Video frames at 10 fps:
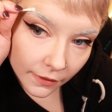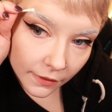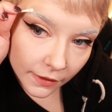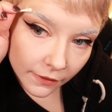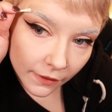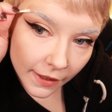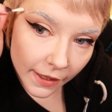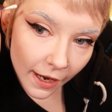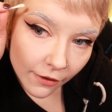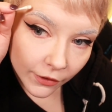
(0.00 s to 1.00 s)
It's like
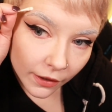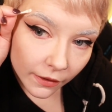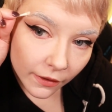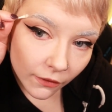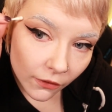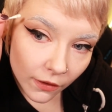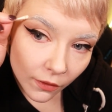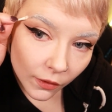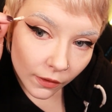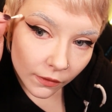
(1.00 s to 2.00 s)
having a
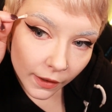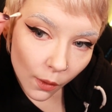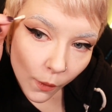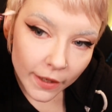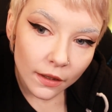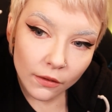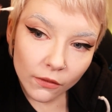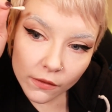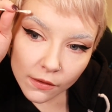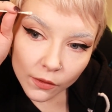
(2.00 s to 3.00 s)
concealer, like a white
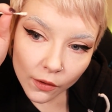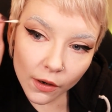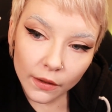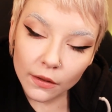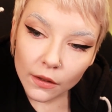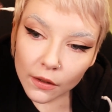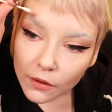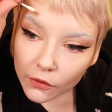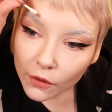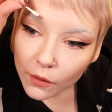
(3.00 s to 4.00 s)
concealer on.
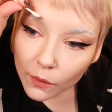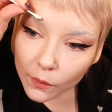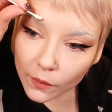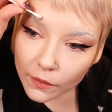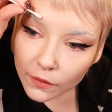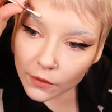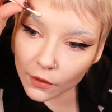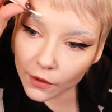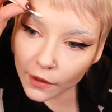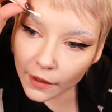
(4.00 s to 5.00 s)
So
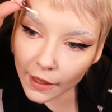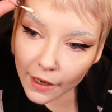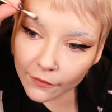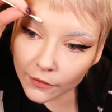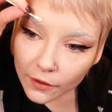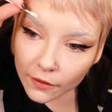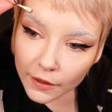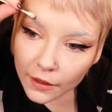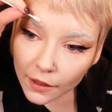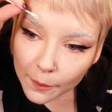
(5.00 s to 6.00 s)
you're gonna have to
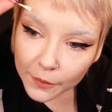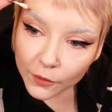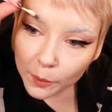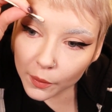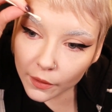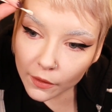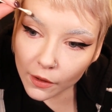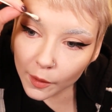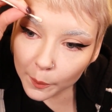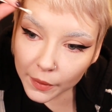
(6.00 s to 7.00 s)
clean it up if you put it
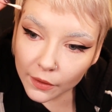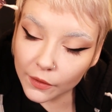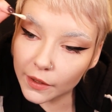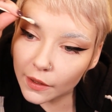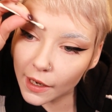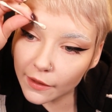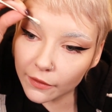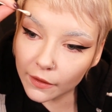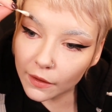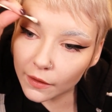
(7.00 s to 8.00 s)
on, period, I
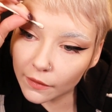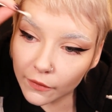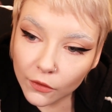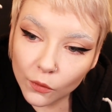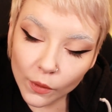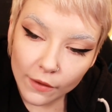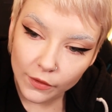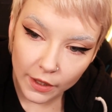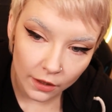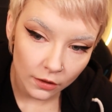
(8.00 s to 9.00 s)
think, unless you have
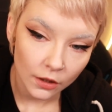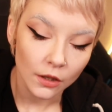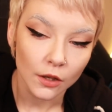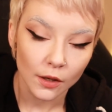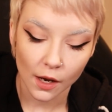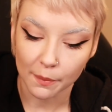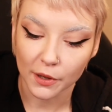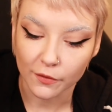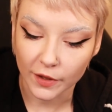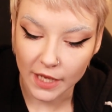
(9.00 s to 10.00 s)
like a
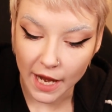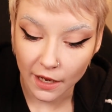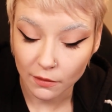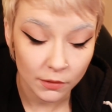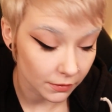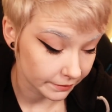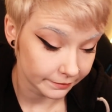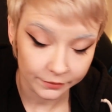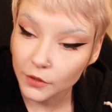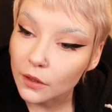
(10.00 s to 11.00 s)
perfect hand, which,
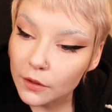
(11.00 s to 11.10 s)
you know,